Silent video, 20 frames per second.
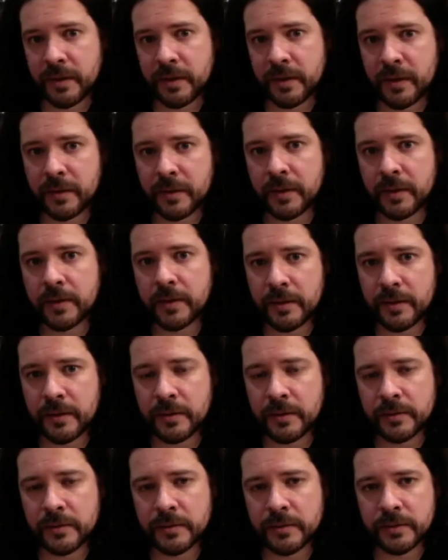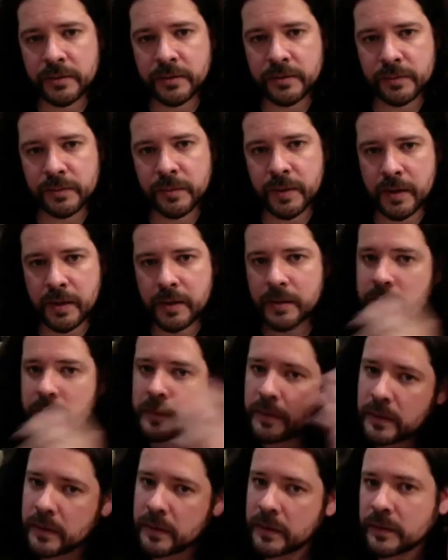I think. You know, you just want to
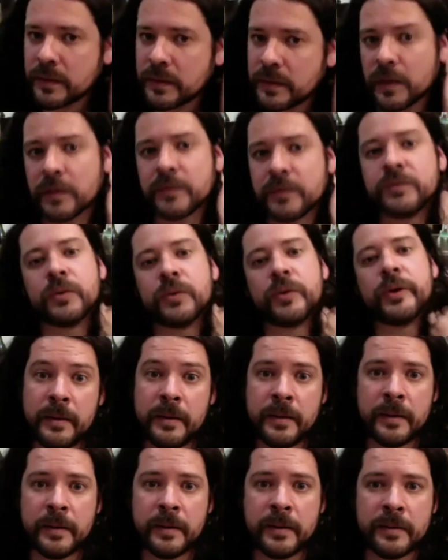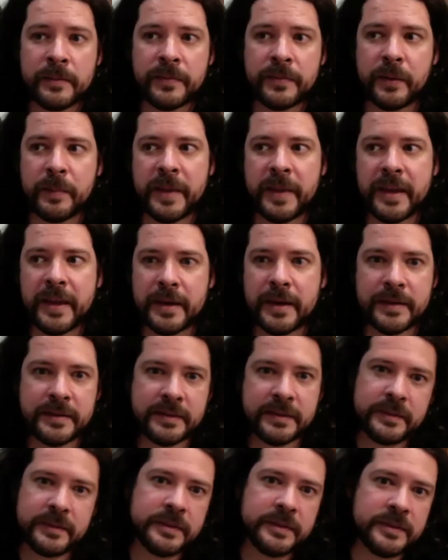tell a story. Filmmaking is
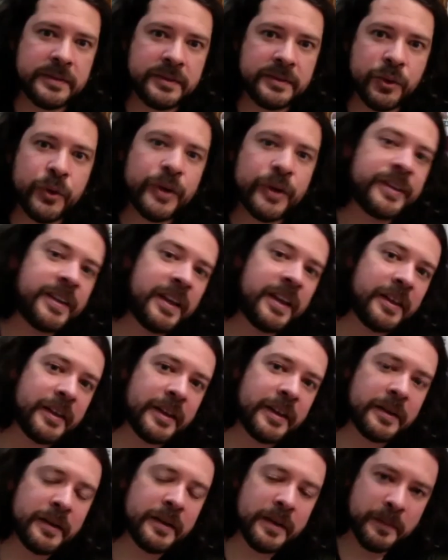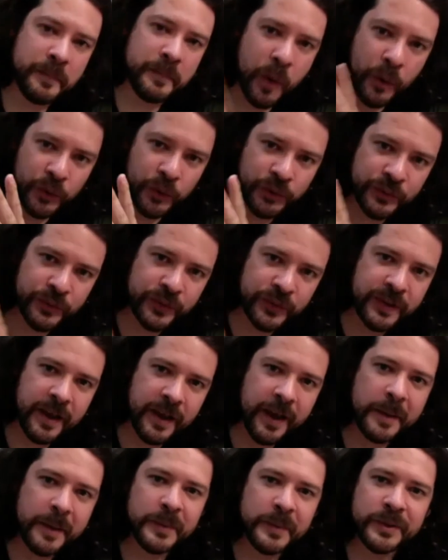storytelling most of the
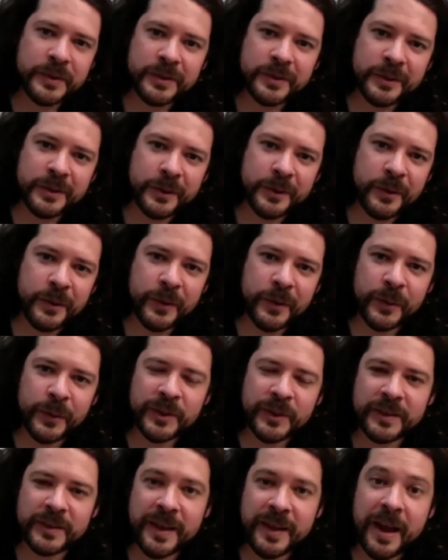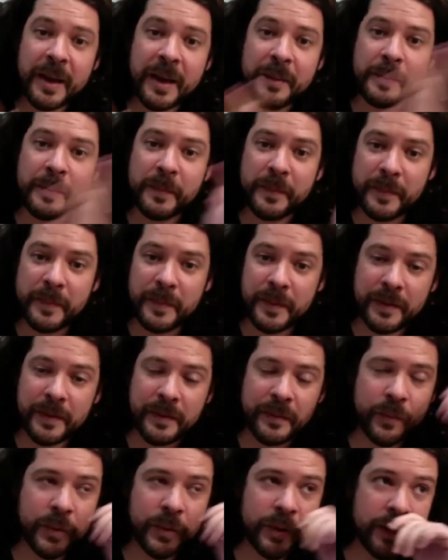times. You know, there was a time
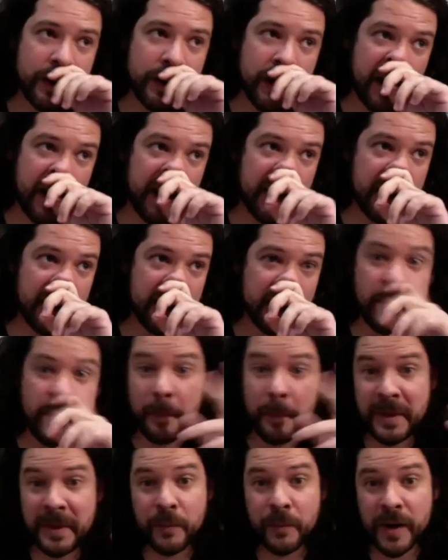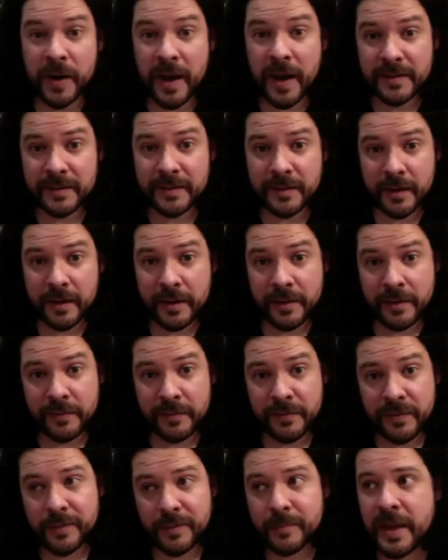where I, I mean, when I started in
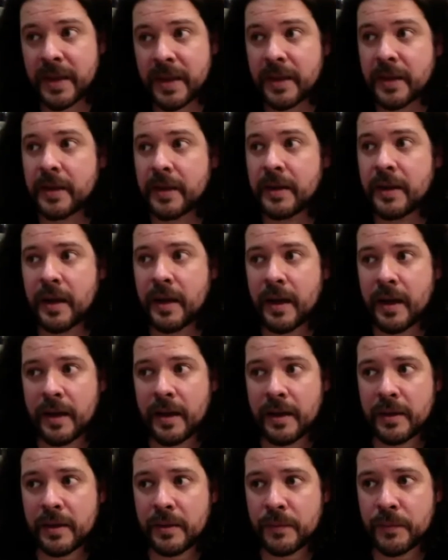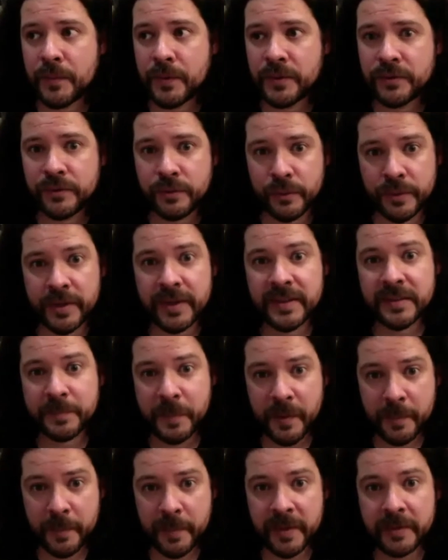filmmaking, I was doing
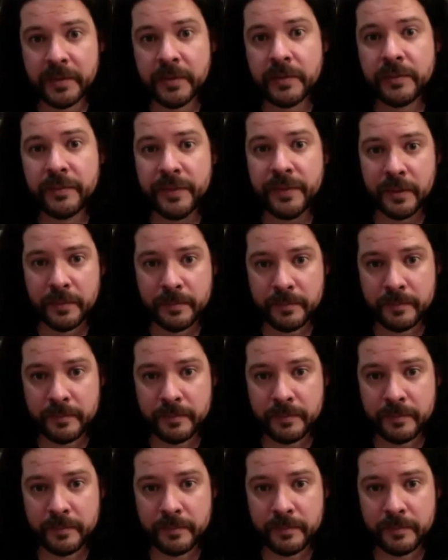experimental film.